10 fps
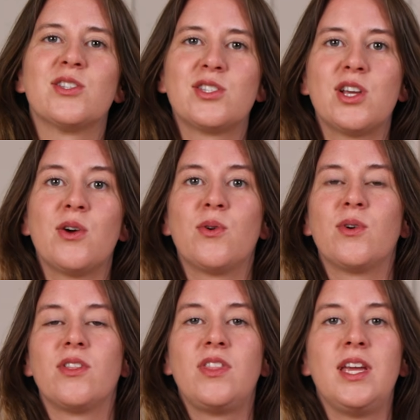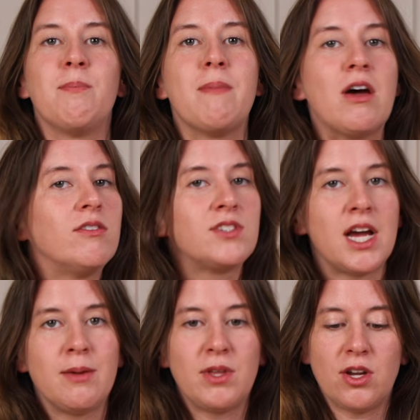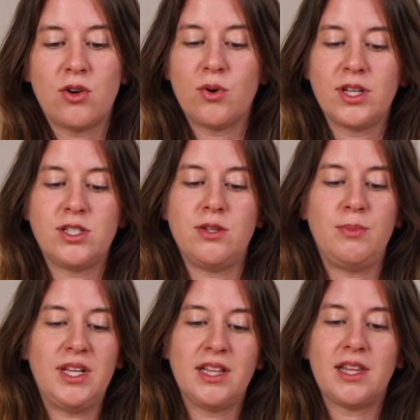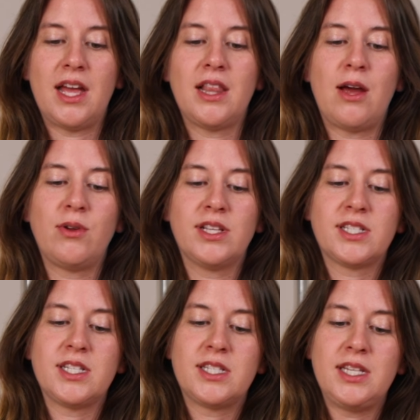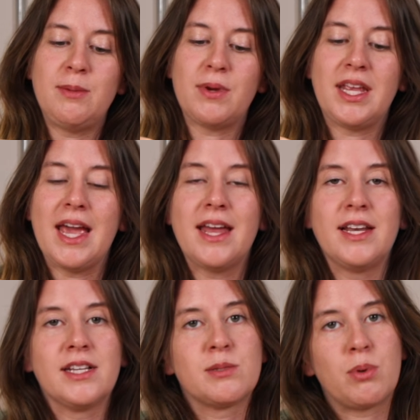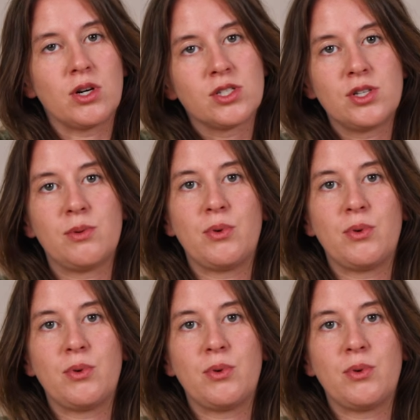so the amount of time that you're going to be allowing this to steep, again, is personal